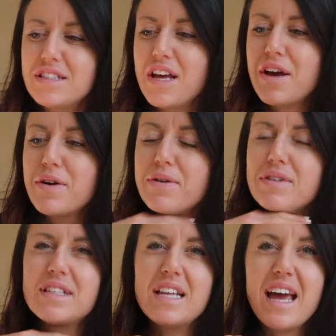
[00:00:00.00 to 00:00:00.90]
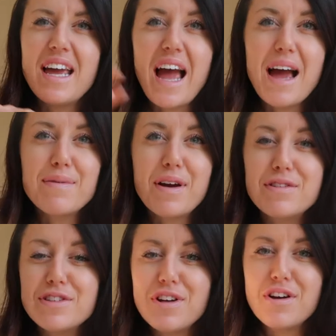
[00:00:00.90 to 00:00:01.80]
So today I'm
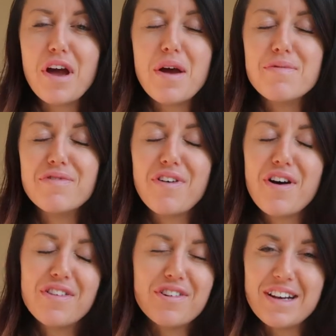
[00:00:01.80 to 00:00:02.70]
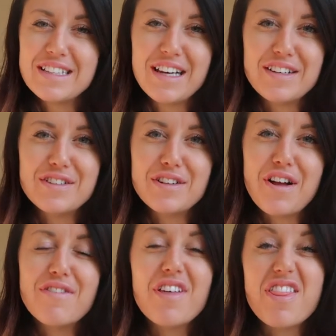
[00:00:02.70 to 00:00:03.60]
going to Stockholm for the grand total
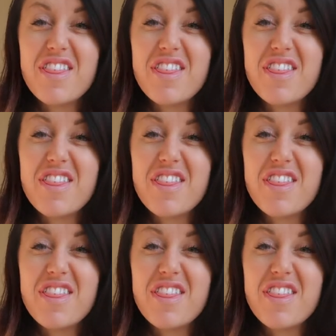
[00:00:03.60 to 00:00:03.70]
of